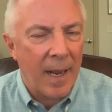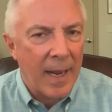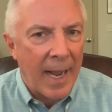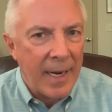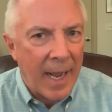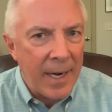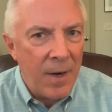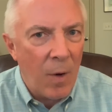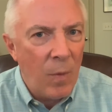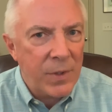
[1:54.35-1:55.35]
I
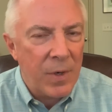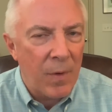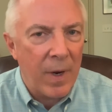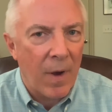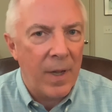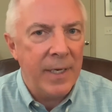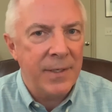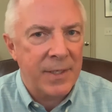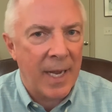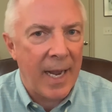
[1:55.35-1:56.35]
know what's going on
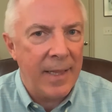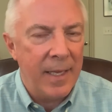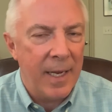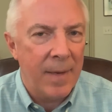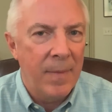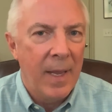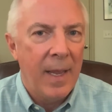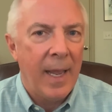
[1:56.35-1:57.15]
inside them,